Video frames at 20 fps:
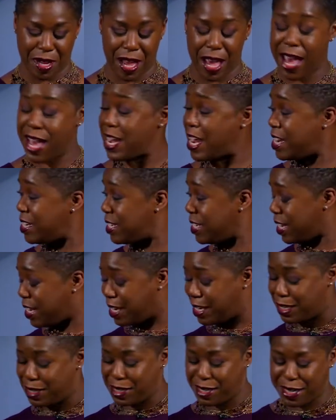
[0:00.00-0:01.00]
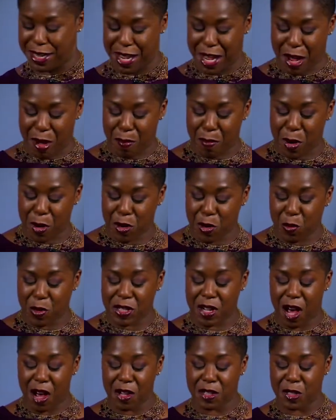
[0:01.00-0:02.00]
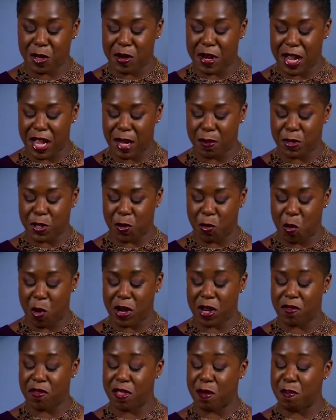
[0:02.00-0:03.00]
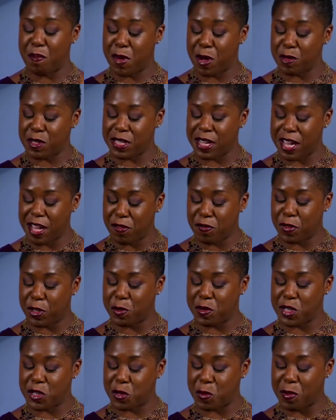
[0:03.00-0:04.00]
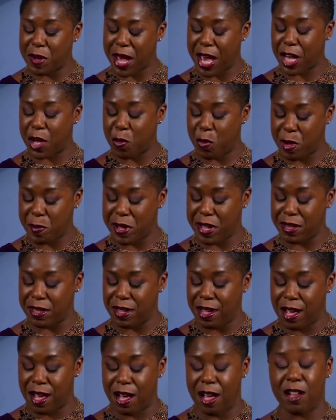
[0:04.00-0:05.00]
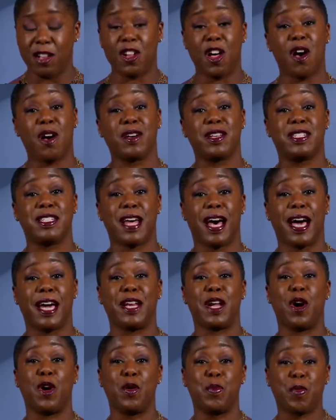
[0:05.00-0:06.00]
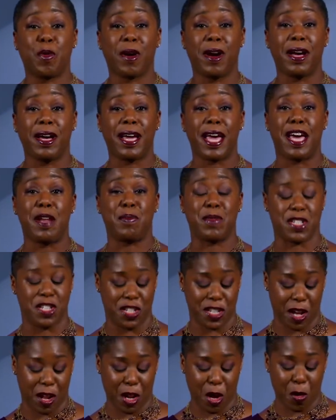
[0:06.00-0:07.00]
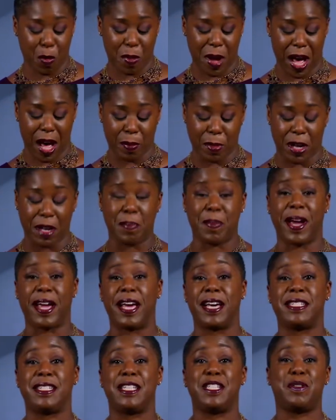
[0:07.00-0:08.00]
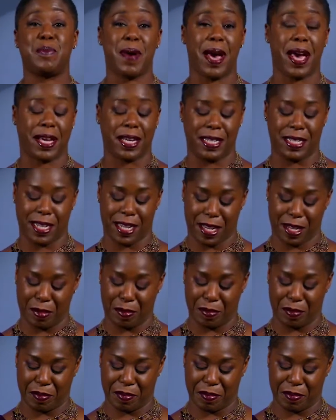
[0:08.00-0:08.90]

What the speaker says: At 18, Mona was also named one of the most influential Black women alongside Oprah and Michelle Obama by Essence magazine.